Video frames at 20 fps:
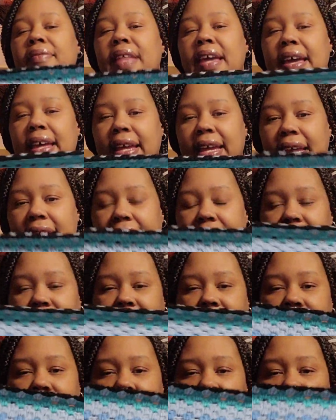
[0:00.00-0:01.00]
of that
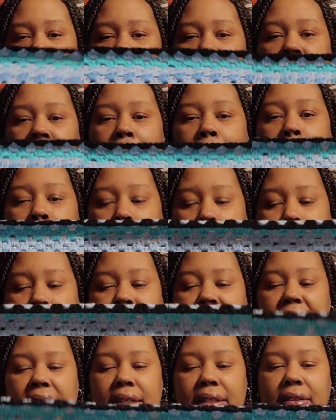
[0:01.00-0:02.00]
in there,
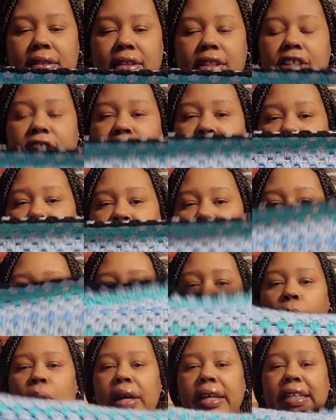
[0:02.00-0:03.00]
but this
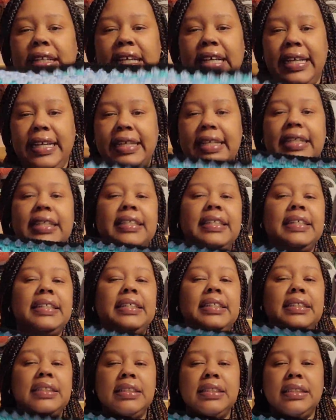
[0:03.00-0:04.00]
front one
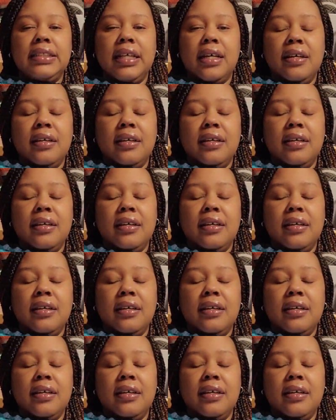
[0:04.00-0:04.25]
this